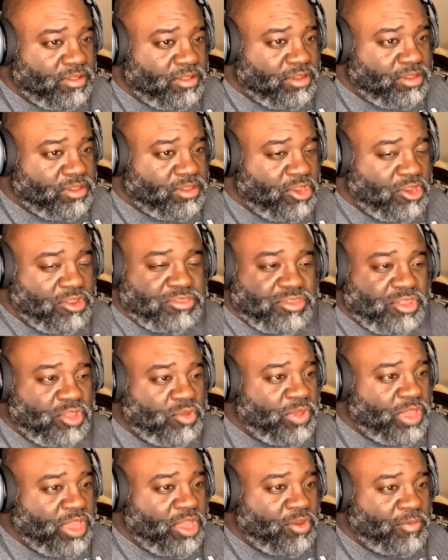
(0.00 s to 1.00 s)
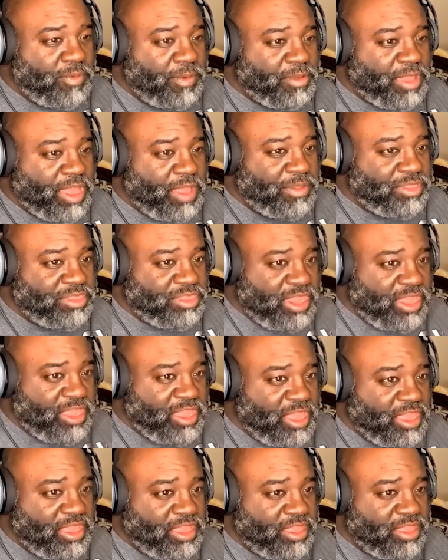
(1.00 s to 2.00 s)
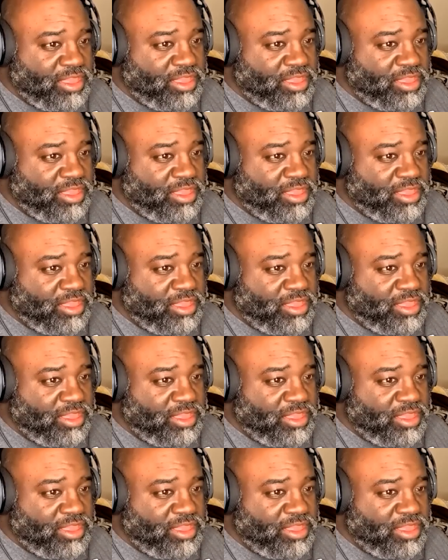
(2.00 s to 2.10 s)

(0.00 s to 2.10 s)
There is no way all the people got a piece of that cake.